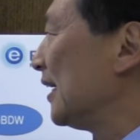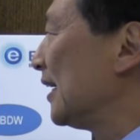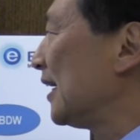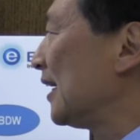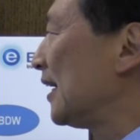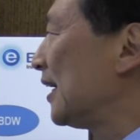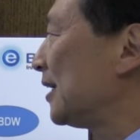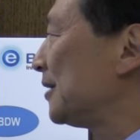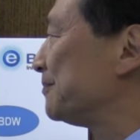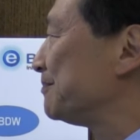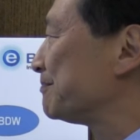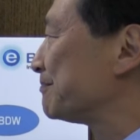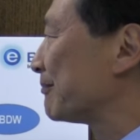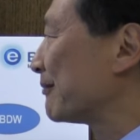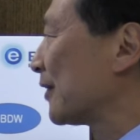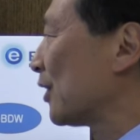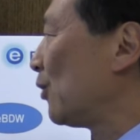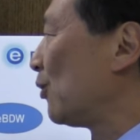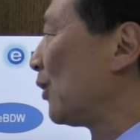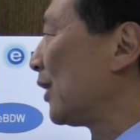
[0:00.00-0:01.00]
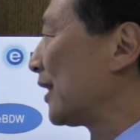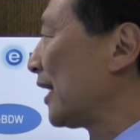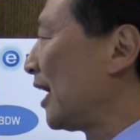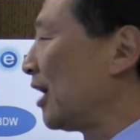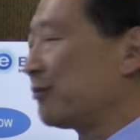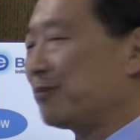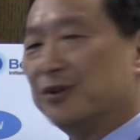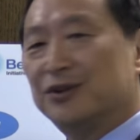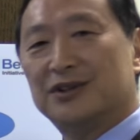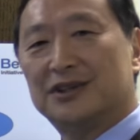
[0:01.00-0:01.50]
um, what
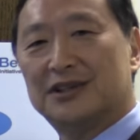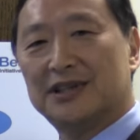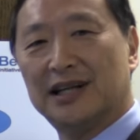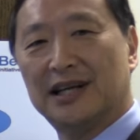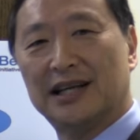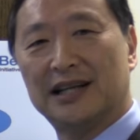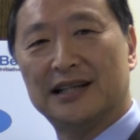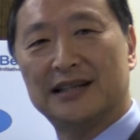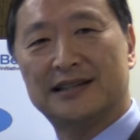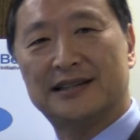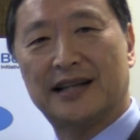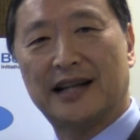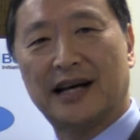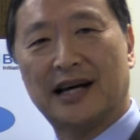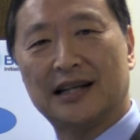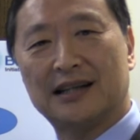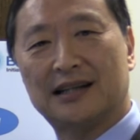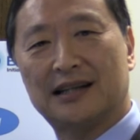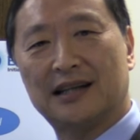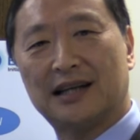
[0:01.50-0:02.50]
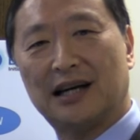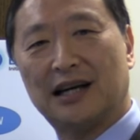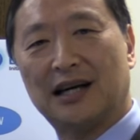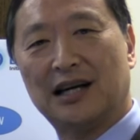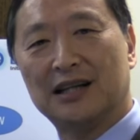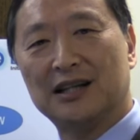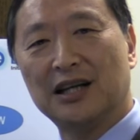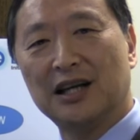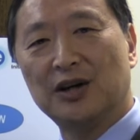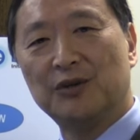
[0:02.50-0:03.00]
happens is that
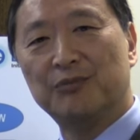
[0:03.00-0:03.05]
uh,